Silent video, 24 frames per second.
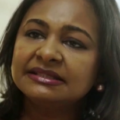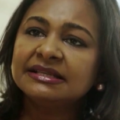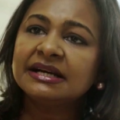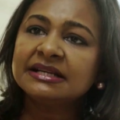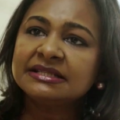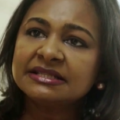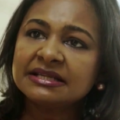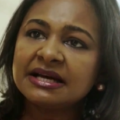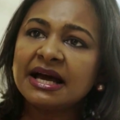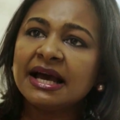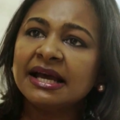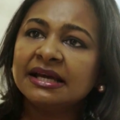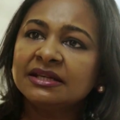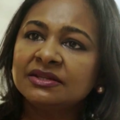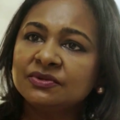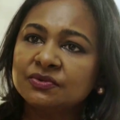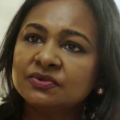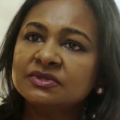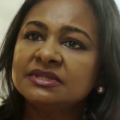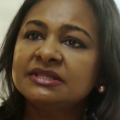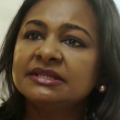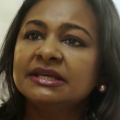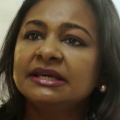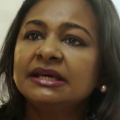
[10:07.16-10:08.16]
Theatre, I
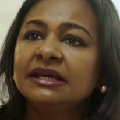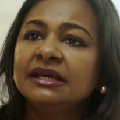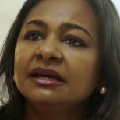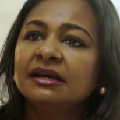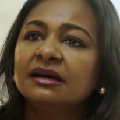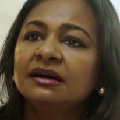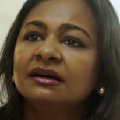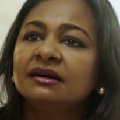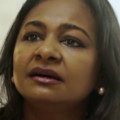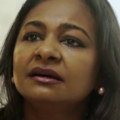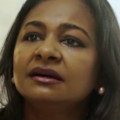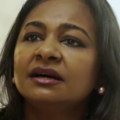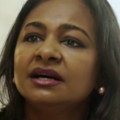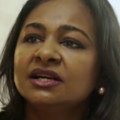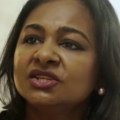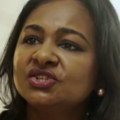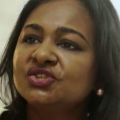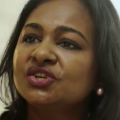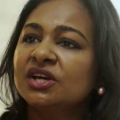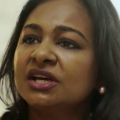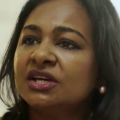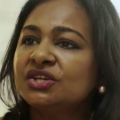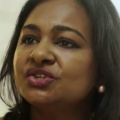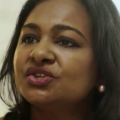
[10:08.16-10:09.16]
do see a
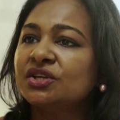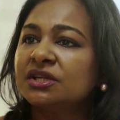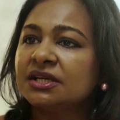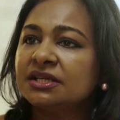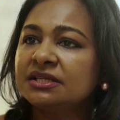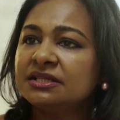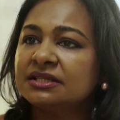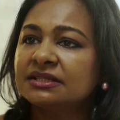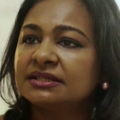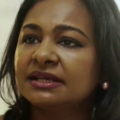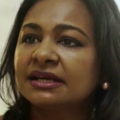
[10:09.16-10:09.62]
change in it.